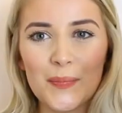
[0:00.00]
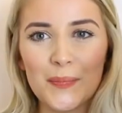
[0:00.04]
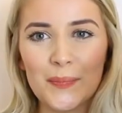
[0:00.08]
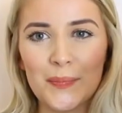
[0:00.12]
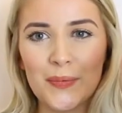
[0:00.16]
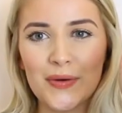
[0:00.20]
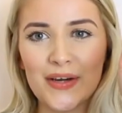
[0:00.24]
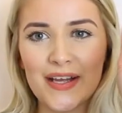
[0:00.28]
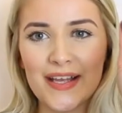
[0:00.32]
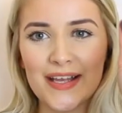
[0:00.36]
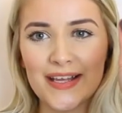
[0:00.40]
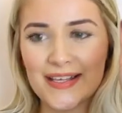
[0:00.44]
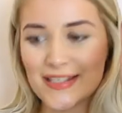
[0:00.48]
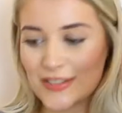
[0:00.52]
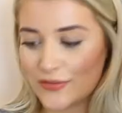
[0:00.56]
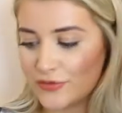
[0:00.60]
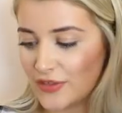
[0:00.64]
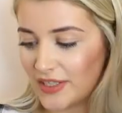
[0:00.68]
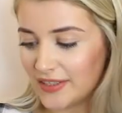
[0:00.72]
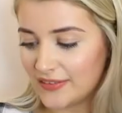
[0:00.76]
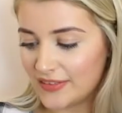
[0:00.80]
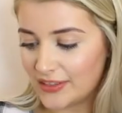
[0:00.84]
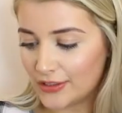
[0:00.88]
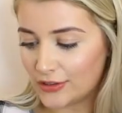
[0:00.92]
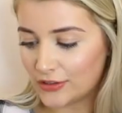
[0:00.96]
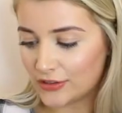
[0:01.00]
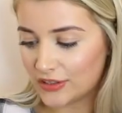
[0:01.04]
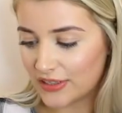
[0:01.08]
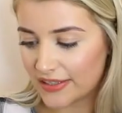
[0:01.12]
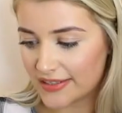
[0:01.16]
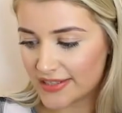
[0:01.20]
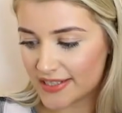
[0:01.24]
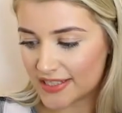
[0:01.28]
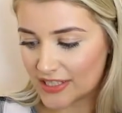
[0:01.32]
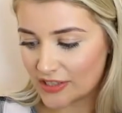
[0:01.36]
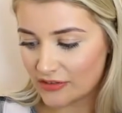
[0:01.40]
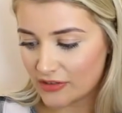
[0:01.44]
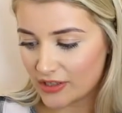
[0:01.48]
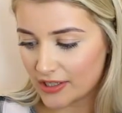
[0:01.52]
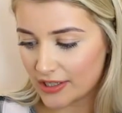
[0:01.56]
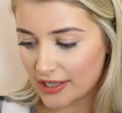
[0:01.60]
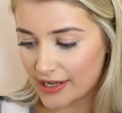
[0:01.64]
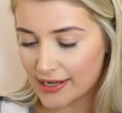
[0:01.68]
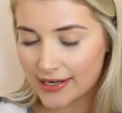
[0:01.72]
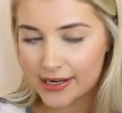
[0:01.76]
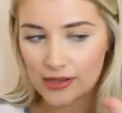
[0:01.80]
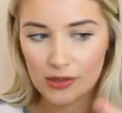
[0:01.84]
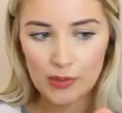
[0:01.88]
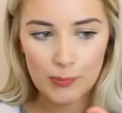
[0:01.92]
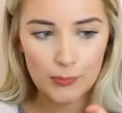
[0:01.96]
But it is really, really good considering
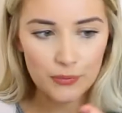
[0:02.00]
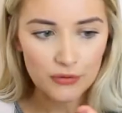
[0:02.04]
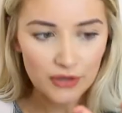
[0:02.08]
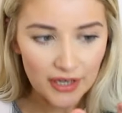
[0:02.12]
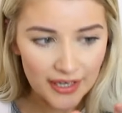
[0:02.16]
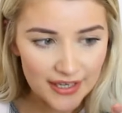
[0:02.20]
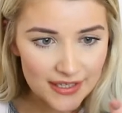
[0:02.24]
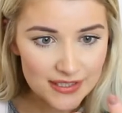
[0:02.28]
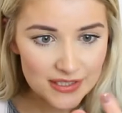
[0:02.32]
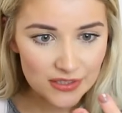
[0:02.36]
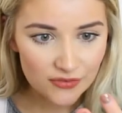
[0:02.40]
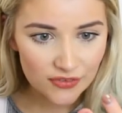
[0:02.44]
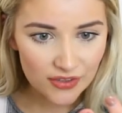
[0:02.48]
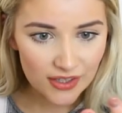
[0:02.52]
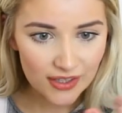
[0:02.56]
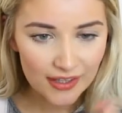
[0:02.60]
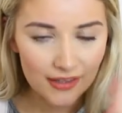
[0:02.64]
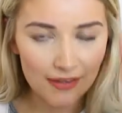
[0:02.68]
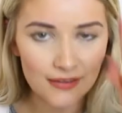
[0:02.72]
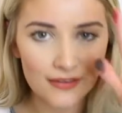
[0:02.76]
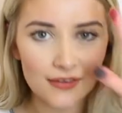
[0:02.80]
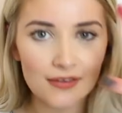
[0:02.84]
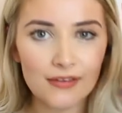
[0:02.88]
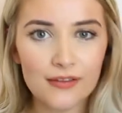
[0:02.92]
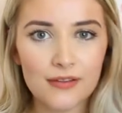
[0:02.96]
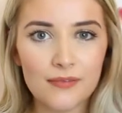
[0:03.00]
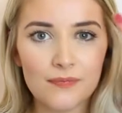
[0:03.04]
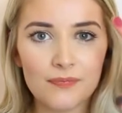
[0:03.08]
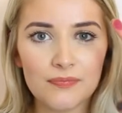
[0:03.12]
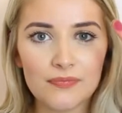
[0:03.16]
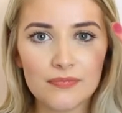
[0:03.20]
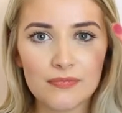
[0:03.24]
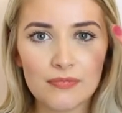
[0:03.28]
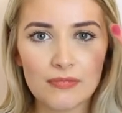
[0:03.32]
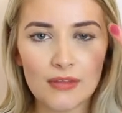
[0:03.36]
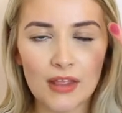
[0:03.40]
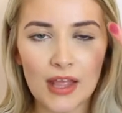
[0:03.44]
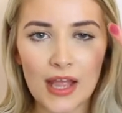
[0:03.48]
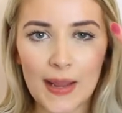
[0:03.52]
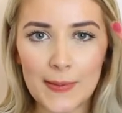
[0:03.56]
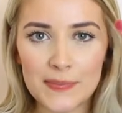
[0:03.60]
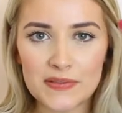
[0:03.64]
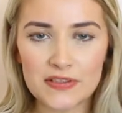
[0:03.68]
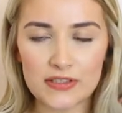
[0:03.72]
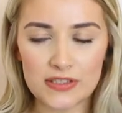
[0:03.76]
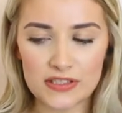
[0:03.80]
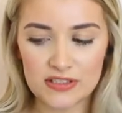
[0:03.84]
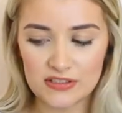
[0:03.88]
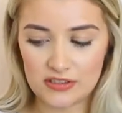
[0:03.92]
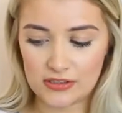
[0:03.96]
like the price of it.
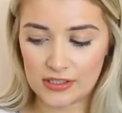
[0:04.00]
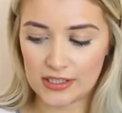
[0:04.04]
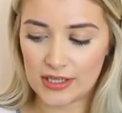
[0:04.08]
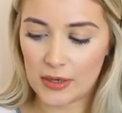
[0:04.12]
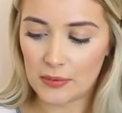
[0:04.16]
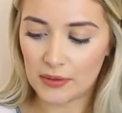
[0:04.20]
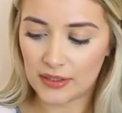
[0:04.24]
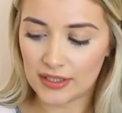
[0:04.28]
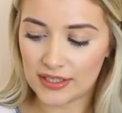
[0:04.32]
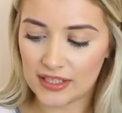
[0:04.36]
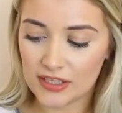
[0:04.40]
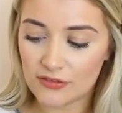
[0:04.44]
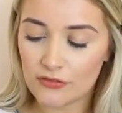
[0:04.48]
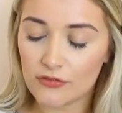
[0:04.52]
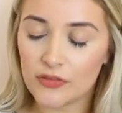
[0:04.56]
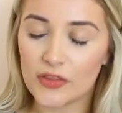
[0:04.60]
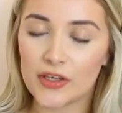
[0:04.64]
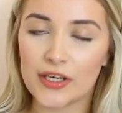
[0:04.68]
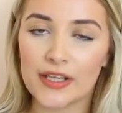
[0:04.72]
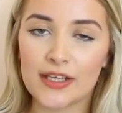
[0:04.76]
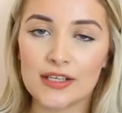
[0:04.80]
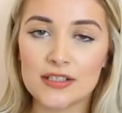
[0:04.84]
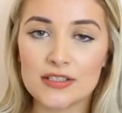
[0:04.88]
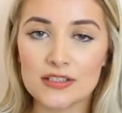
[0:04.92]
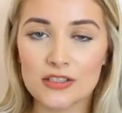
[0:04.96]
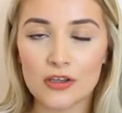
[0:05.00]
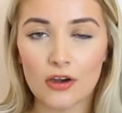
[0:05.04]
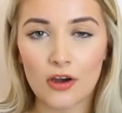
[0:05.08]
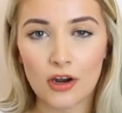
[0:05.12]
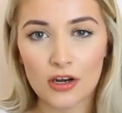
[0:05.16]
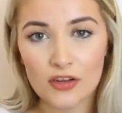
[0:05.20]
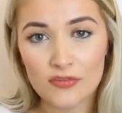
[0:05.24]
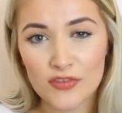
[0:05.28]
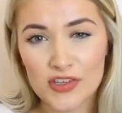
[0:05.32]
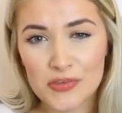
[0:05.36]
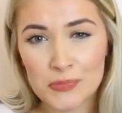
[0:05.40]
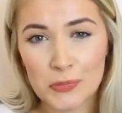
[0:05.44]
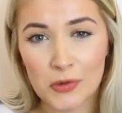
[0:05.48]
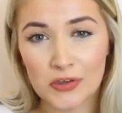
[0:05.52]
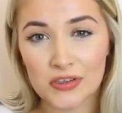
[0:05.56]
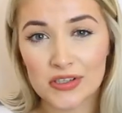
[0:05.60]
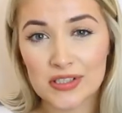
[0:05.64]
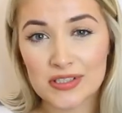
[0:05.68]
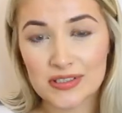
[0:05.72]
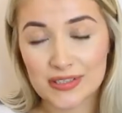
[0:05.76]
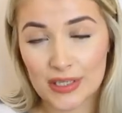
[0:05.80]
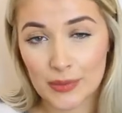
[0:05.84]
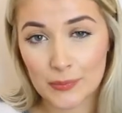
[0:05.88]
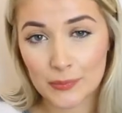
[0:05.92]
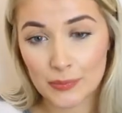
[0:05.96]
Absolutely stunning. I will leave the links to all of these
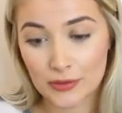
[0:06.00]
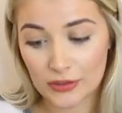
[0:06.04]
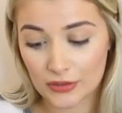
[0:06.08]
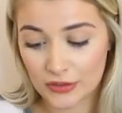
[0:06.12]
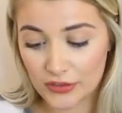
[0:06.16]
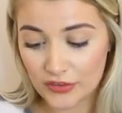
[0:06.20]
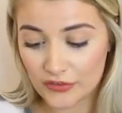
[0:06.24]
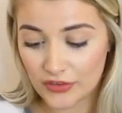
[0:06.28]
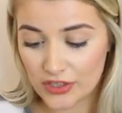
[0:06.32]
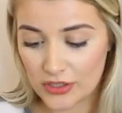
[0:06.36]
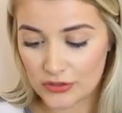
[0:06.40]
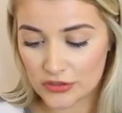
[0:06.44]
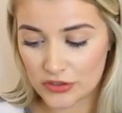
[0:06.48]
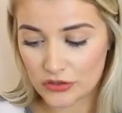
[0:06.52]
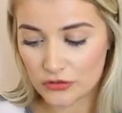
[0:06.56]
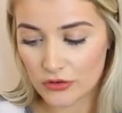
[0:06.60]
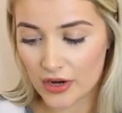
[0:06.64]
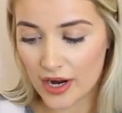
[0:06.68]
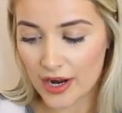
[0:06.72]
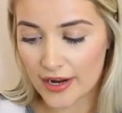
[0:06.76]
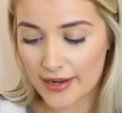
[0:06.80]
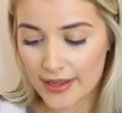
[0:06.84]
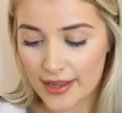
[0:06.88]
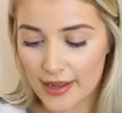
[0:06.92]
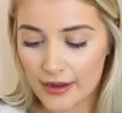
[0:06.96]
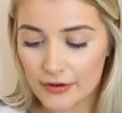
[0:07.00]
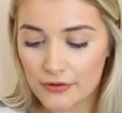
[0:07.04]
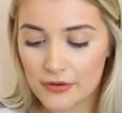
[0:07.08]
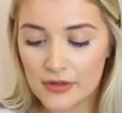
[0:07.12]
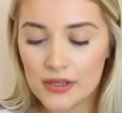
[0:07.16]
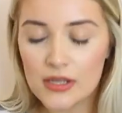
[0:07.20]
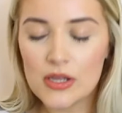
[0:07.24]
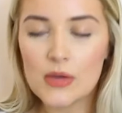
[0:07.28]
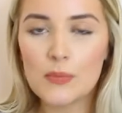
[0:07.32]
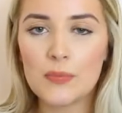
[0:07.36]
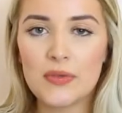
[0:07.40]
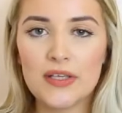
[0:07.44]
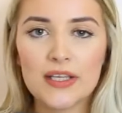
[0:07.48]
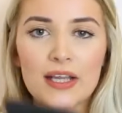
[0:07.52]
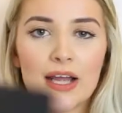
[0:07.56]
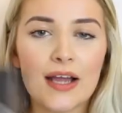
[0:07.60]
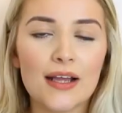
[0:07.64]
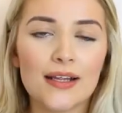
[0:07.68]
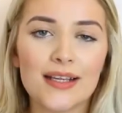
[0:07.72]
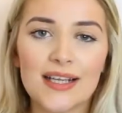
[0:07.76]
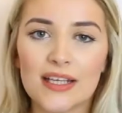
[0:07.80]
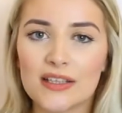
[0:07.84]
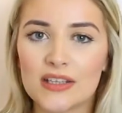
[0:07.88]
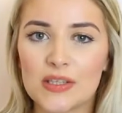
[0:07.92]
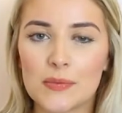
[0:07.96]
products down below for you to try out. But you
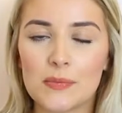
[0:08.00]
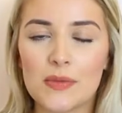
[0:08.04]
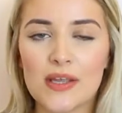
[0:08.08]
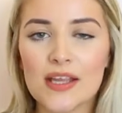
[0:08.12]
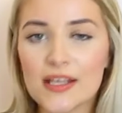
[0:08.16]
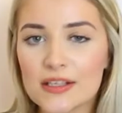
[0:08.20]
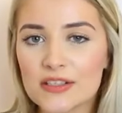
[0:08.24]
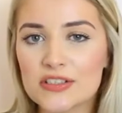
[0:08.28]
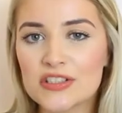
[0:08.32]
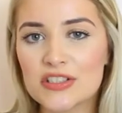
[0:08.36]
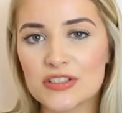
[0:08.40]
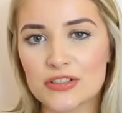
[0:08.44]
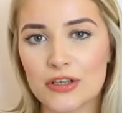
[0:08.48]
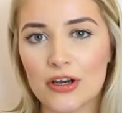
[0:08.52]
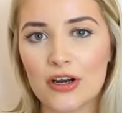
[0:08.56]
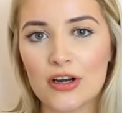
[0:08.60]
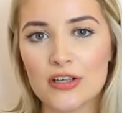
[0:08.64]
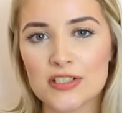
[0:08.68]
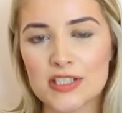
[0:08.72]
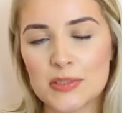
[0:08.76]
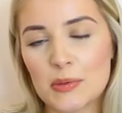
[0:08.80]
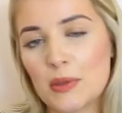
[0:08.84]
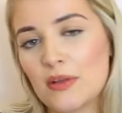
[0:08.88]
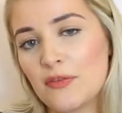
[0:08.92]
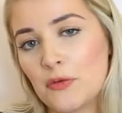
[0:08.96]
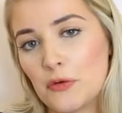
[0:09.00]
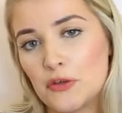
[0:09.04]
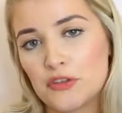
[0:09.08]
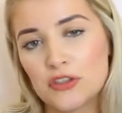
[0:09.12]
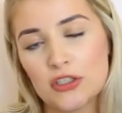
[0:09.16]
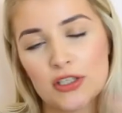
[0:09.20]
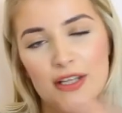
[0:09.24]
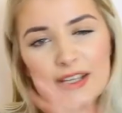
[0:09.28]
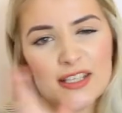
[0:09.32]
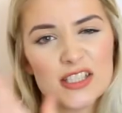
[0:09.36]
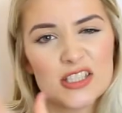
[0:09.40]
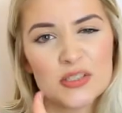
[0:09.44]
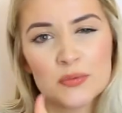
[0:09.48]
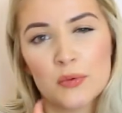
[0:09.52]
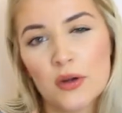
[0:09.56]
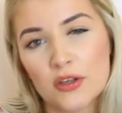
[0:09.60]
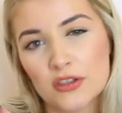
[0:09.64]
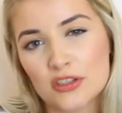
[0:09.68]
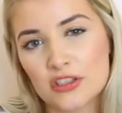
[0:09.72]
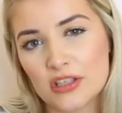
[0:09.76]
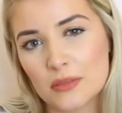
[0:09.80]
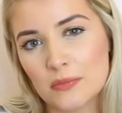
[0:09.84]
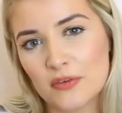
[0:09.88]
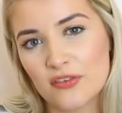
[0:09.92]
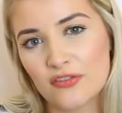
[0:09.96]
can get them in stores, so if you want to like
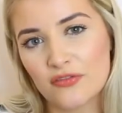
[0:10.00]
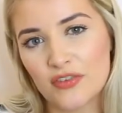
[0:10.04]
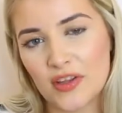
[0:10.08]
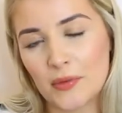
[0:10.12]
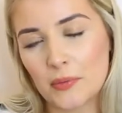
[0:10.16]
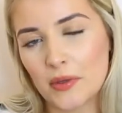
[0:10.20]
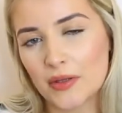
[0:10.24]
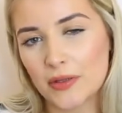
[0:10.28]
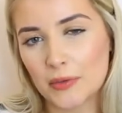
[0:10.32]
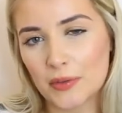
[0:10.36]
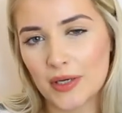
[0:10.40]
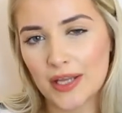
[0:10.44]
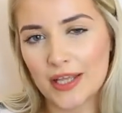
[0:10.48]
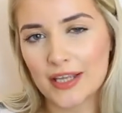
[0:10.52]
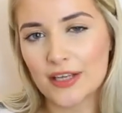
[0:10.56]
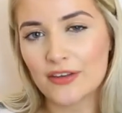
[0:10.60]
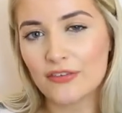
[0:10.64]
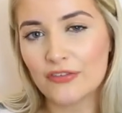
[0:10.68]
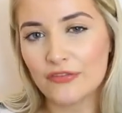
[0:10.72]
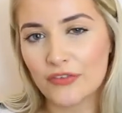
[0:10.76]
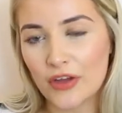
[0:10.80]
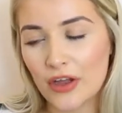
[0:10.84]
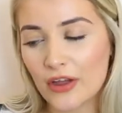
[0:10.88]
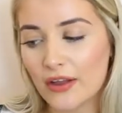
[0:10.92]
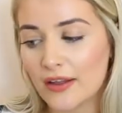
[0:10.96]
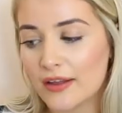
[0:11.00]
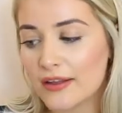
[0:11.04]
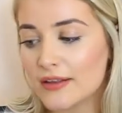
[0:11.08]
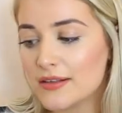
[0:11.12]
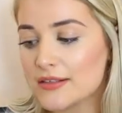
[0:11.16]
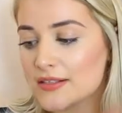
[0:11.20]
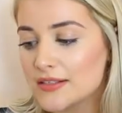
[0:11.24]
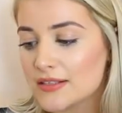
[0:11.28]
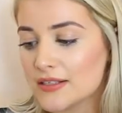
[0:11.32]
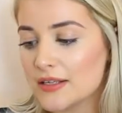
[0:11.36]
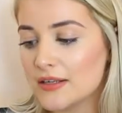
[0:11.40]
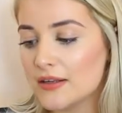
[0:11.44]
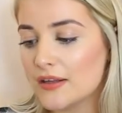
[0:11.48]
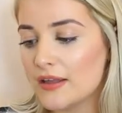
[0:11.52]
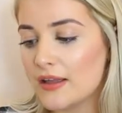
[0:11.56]
swatch them and feel what they're like first,